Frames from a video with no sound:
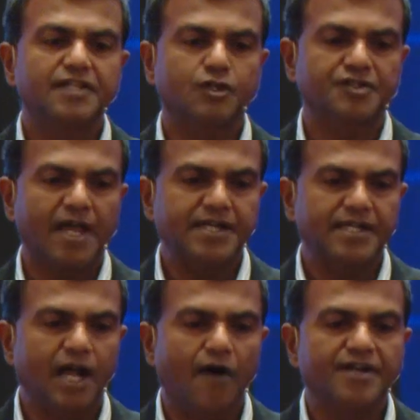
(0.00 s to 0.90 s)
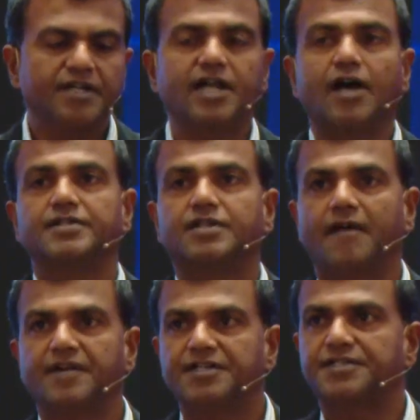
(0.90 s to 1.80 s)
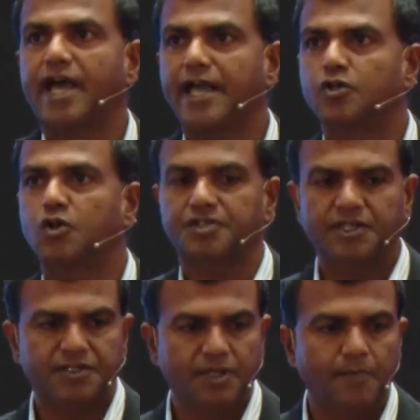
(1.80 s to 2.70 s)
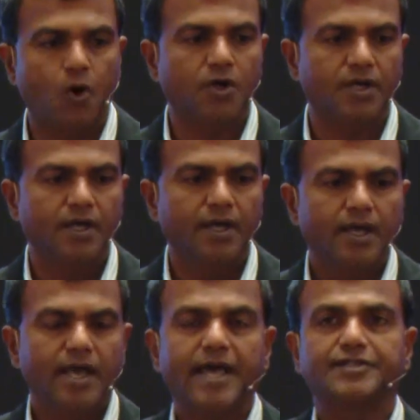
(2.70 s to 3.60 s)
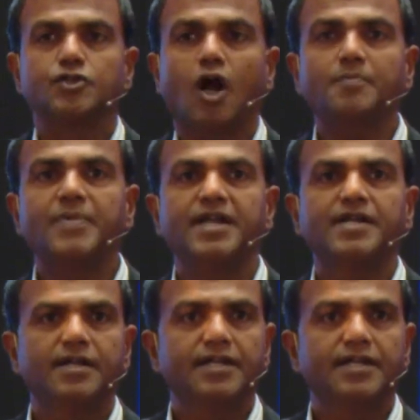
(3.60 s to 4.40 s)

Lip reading: society governance diagnostic report has not been